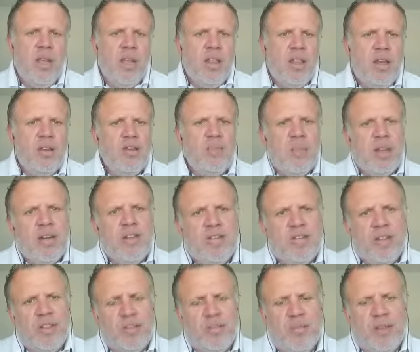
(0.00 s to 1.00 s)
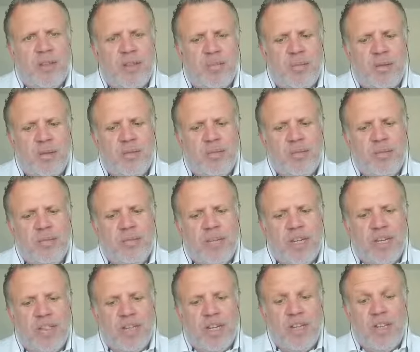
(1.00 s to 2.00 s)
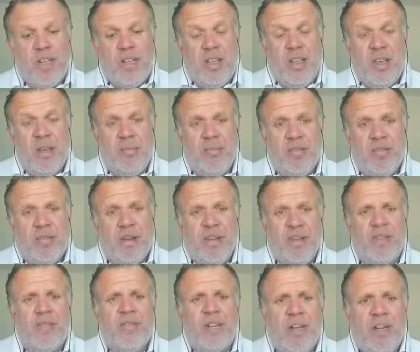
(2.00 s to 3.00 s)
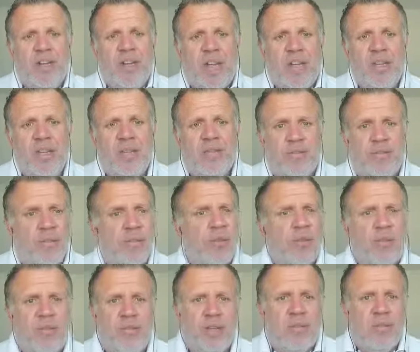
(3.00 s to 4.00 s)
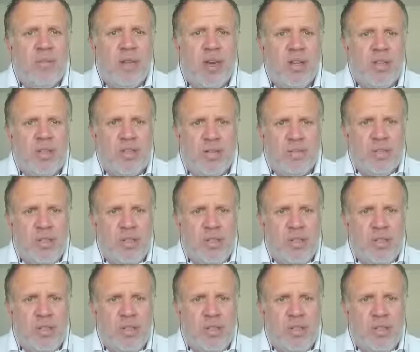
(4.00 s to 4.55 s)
Those benefits are really important because actually they provide the foundation for all of your marketing